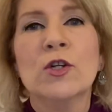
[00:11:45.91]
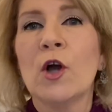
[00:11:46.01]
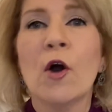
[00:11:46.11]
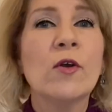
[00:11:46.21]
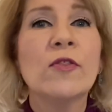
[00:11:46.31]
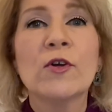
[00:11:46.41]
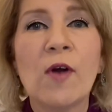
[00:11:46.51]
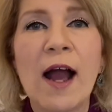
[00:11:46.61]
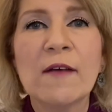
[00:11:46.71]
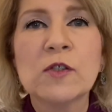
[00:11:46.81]
go to the
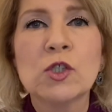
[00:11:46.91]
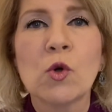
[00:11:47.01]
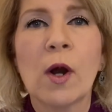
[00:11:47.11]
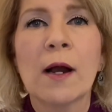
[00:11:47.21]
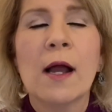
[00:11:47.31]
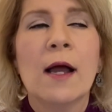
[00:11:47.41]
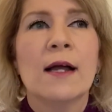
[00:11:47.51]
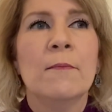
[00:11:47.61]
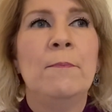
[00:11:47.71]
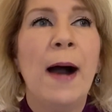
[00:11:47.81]
craft store,
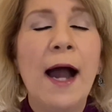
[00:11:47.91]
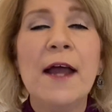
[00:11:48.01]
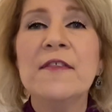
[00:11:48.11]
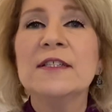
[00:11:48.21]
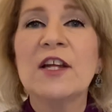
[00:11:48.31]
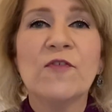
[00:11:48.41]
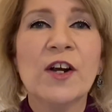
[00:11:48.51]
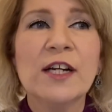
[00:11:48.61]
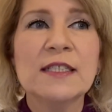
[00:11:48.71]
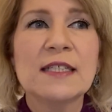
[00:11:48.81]
buy the
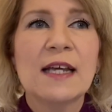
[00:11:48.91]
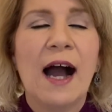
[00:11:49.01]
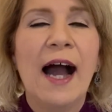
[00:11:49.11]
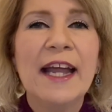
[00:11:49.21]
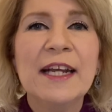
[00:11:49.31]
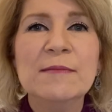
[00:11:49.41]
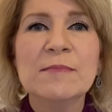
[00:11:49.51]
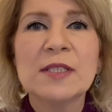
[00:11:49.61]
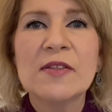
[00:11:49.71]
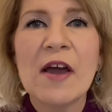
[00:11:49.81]
different
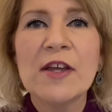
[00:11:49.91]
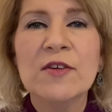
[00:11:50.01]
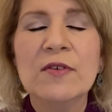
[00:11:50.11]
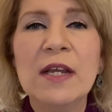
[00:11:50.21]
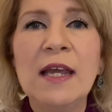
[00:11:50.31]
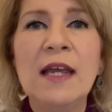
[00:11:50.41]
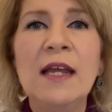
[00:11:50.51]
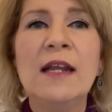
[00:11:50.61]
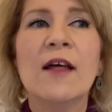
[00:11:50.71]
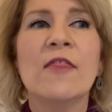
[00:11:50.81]
items that you
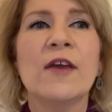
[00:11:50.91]
need,